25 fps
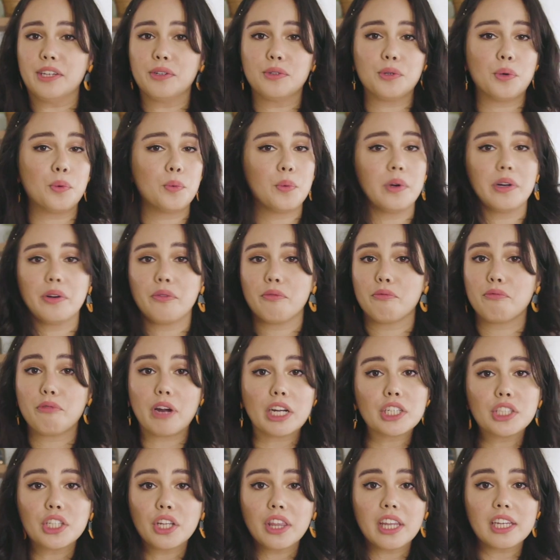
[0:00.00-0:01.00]
You don't want to
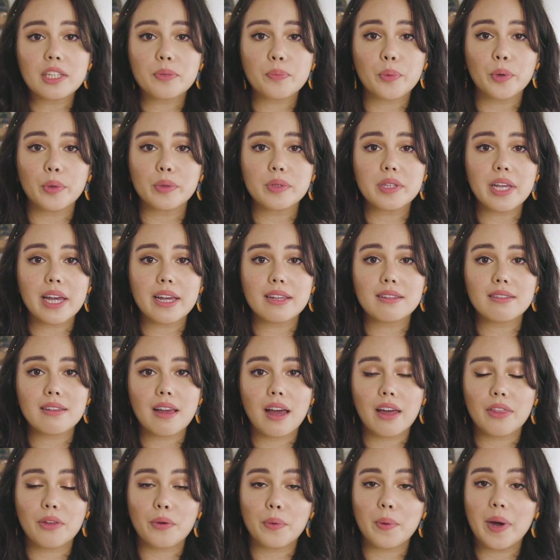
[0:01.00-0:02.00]
rush this process,
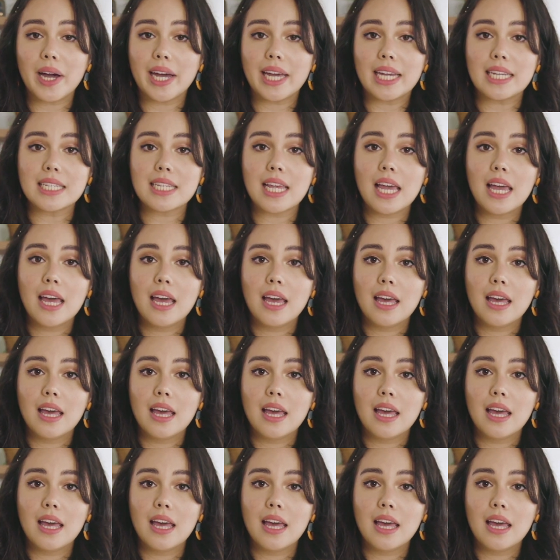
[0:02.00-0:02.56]
otherwise